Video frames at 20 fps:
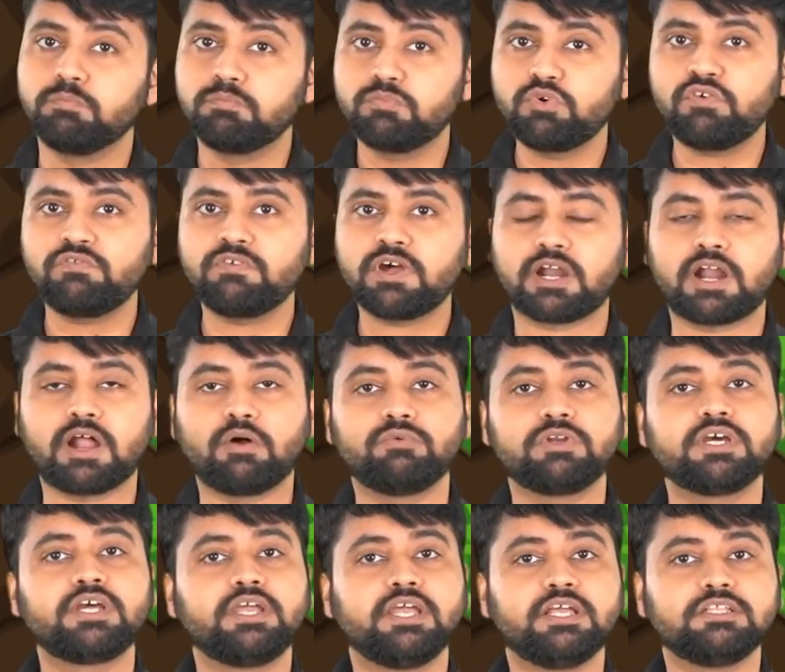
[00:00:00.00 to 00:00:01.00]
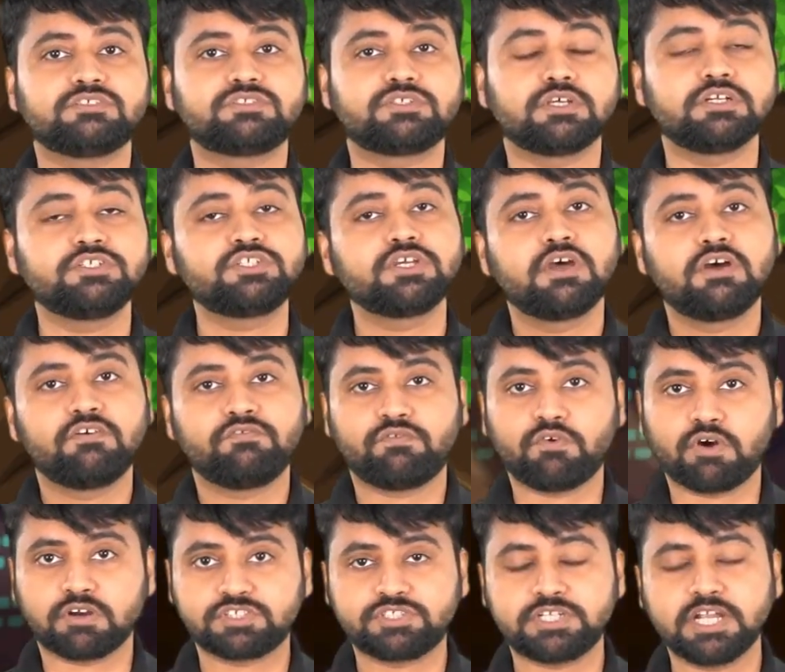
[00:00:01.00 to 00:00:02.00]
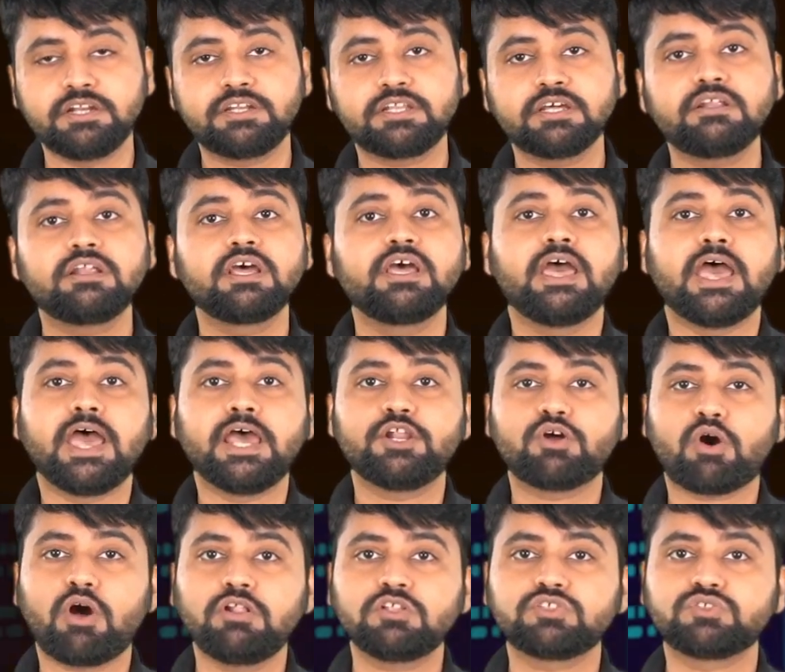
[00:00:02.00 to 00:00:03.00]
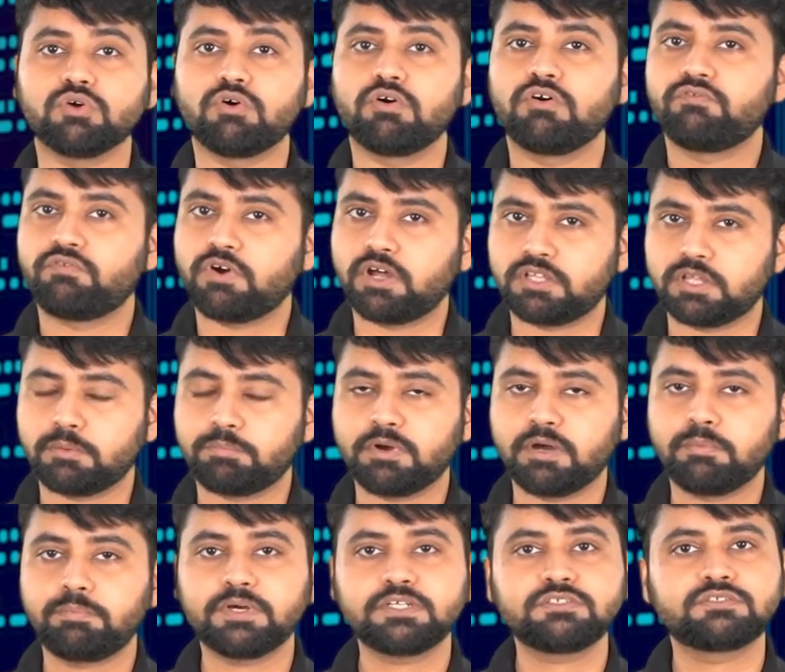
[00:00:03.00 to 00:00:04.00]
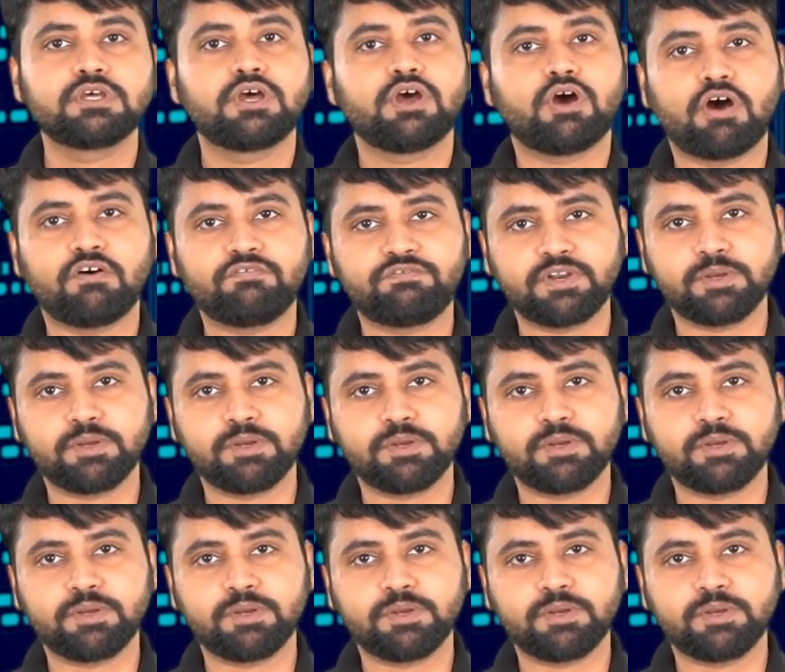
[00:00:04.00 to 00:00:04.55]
move around in search for shelter and also for the purpose of